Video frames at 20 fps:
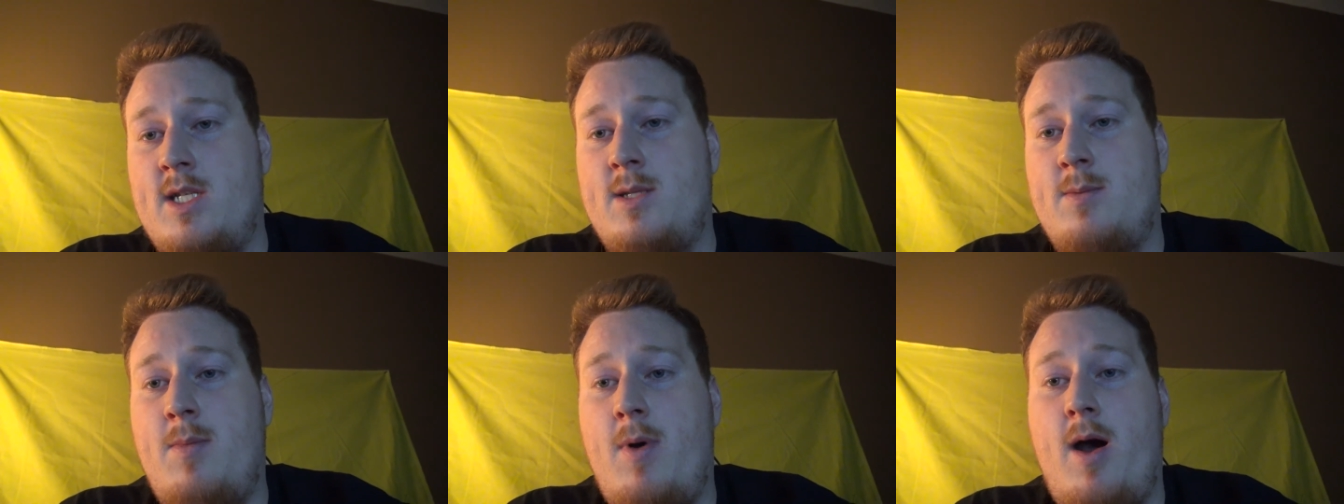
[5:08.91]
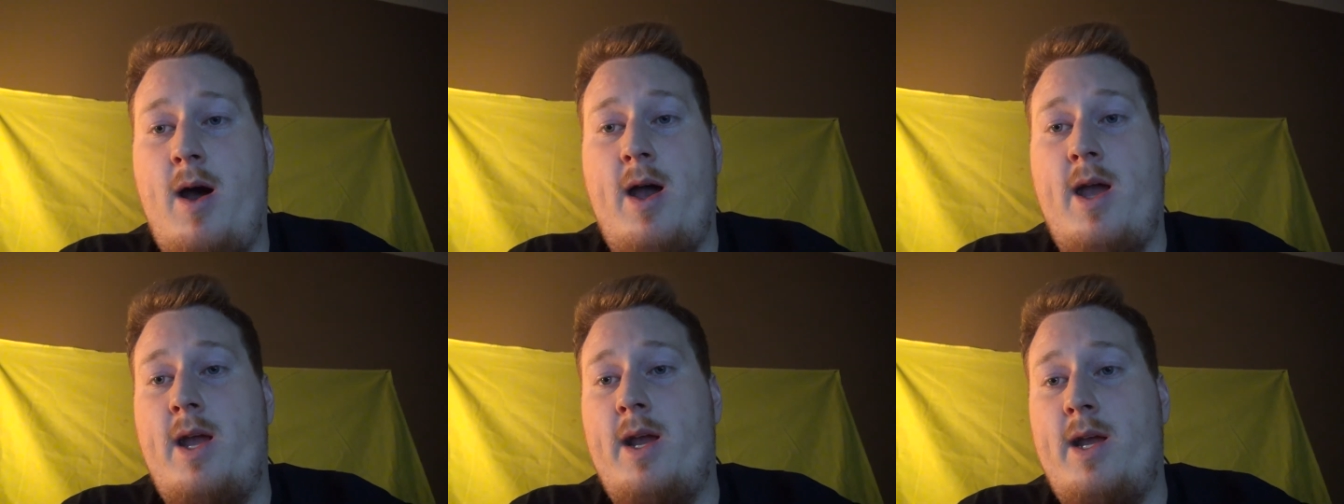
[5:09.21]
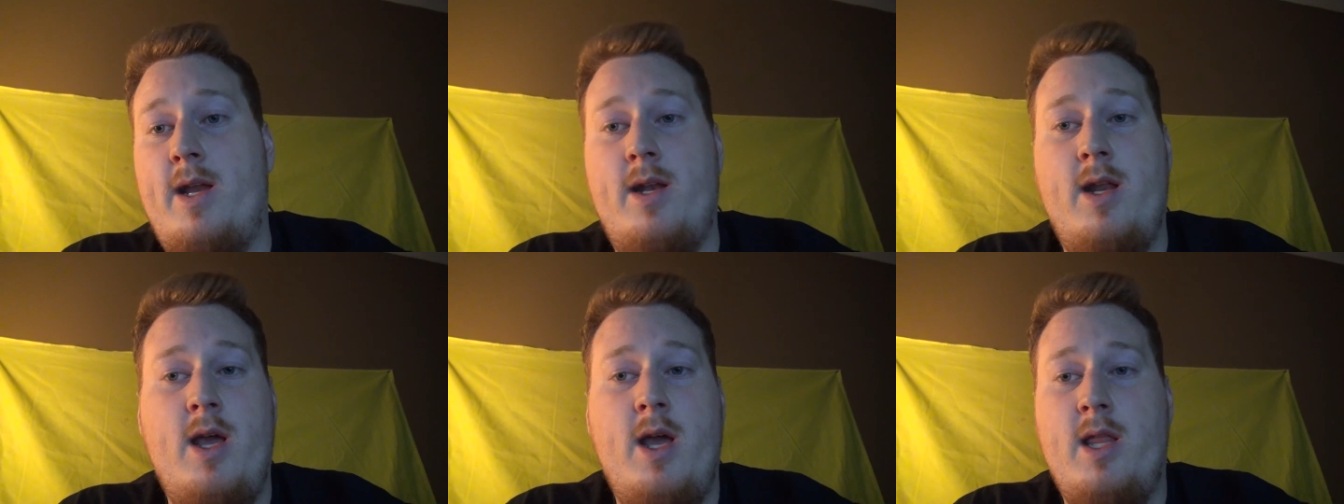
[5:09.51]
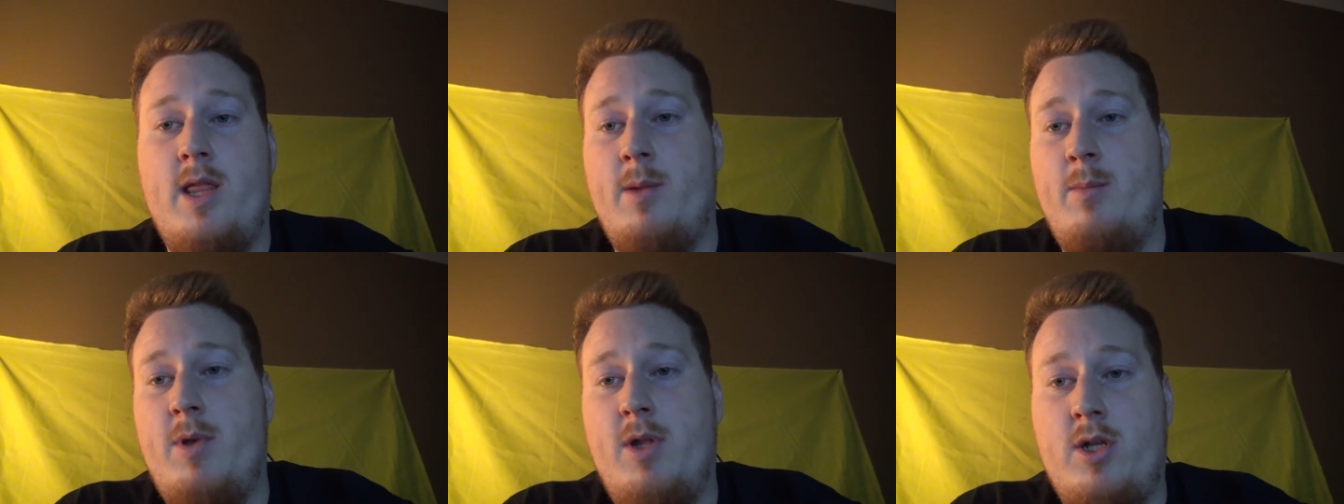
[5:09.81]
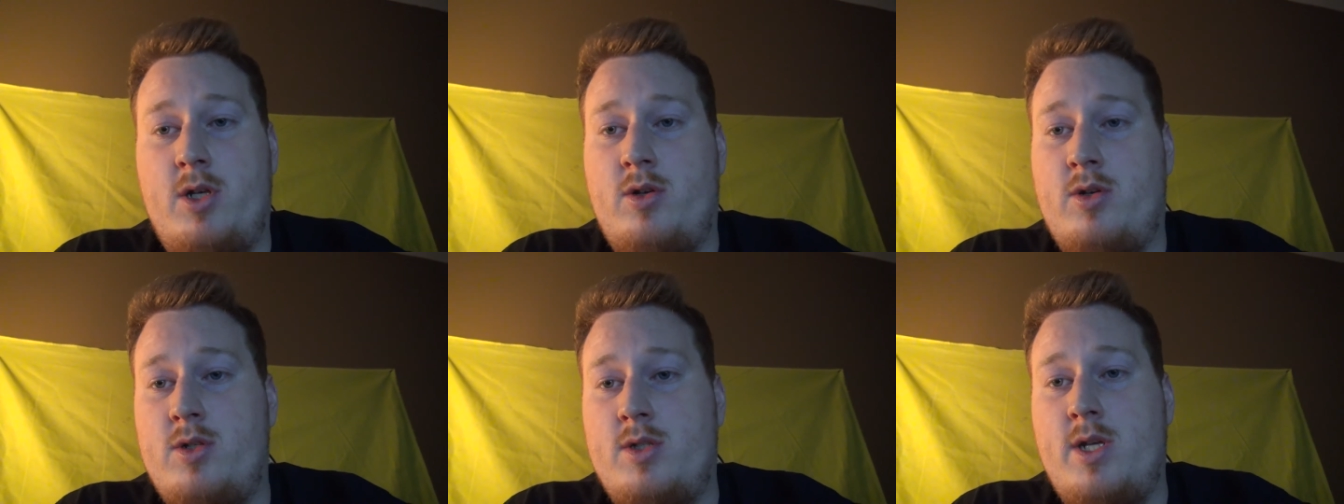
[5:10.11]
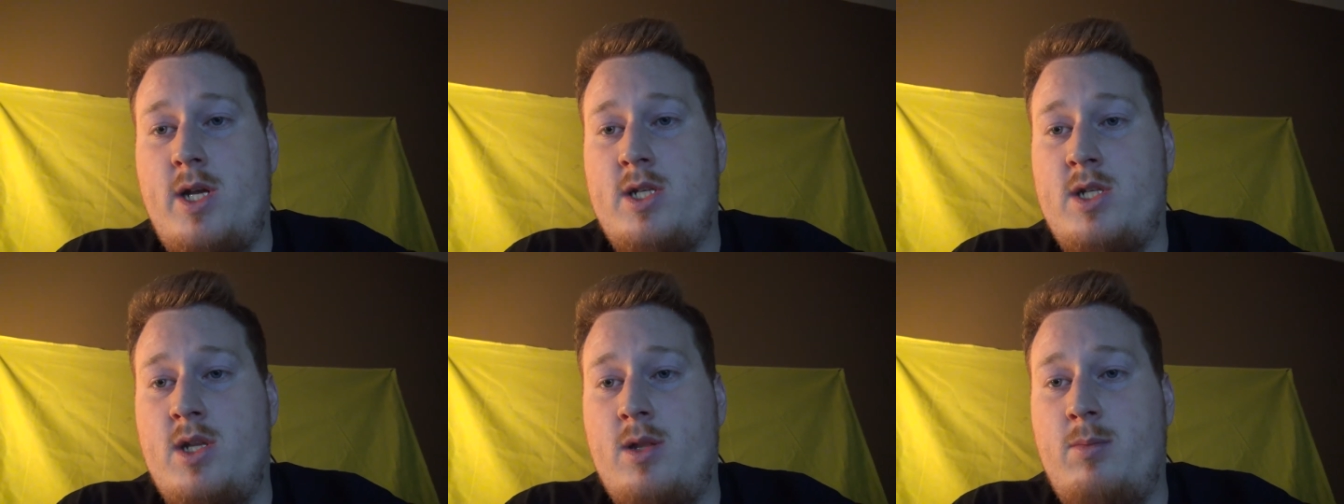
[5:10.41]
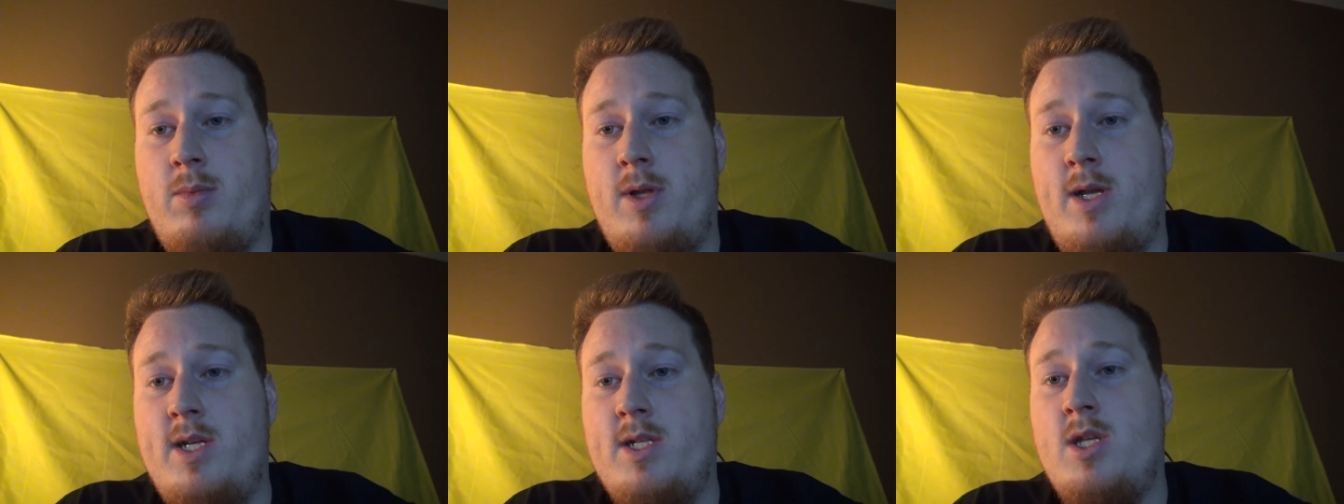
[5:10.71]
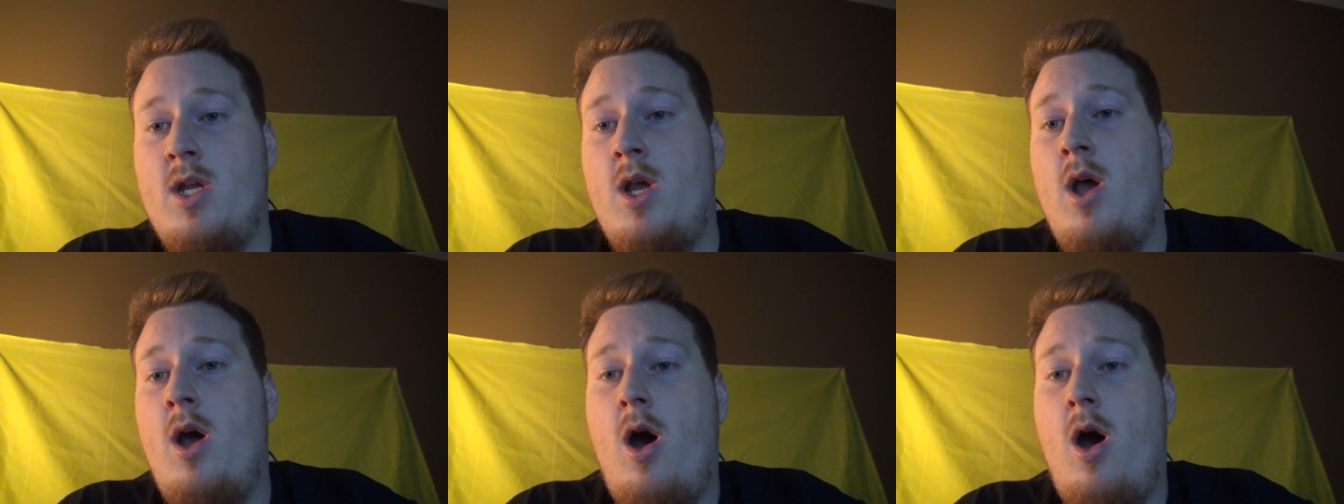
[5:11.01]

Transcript: spying and the militarization of the police.